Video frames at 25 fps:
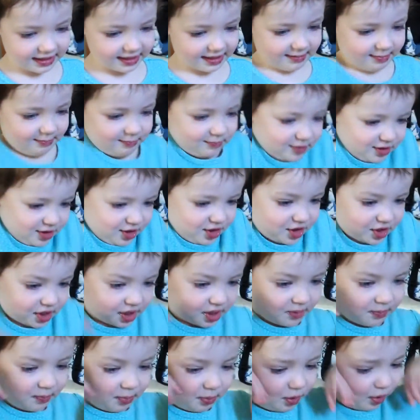
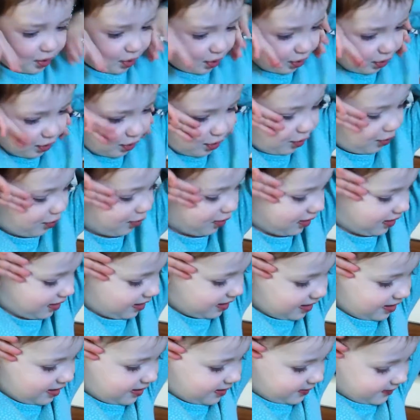smushed the ball.
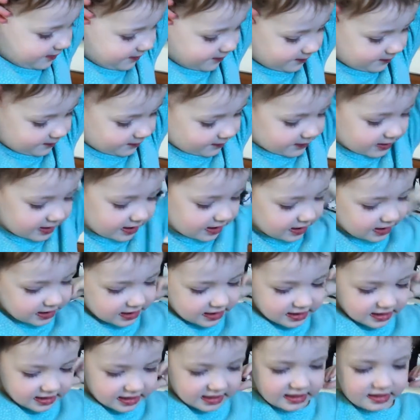
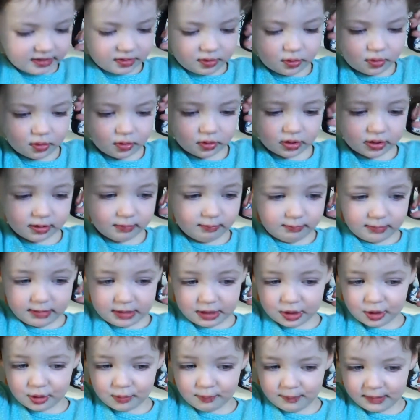It's not a
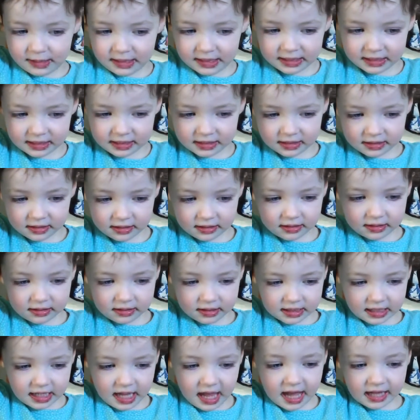Mr.
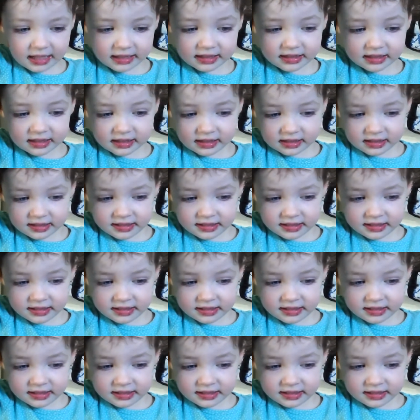Pine's hat.